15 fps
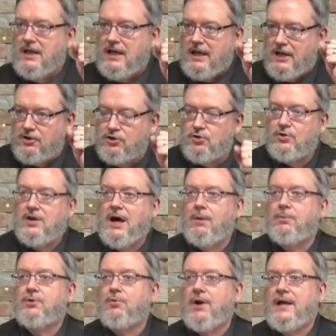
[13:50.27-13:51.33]
he knew God
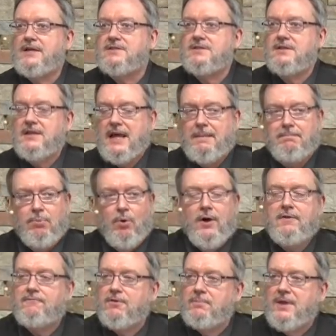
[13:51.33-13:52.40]
would raise that
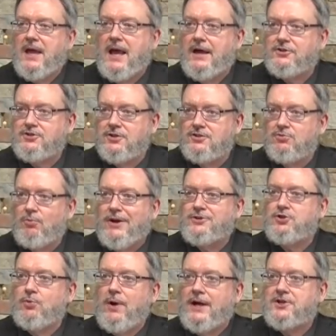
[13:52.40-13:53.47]
boy from the ashes.
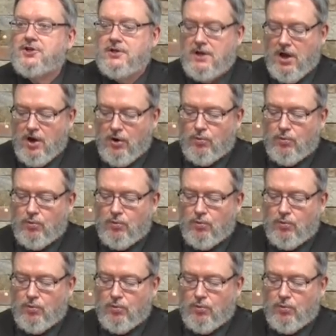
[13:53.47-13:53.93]
Resurrection.